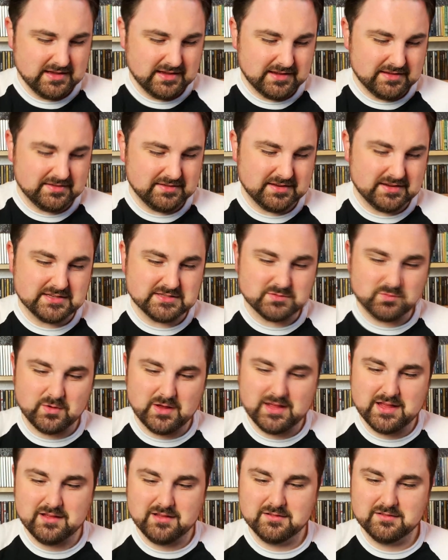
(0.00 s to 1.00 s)
And then as
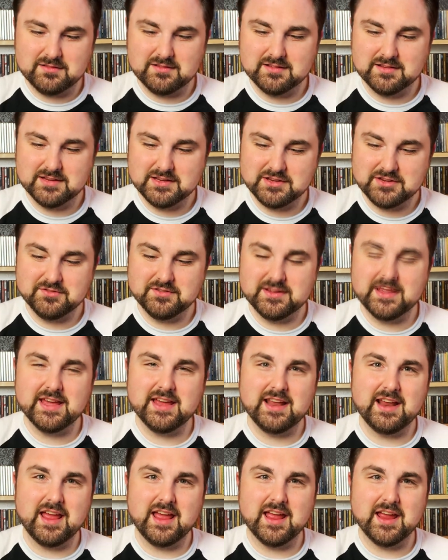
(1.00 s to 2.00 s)
well, you
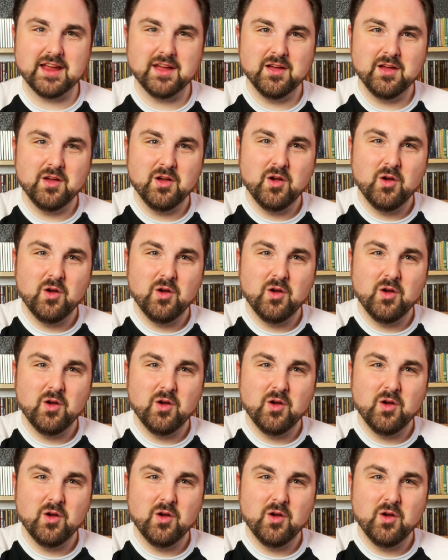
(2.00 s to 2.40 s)
get a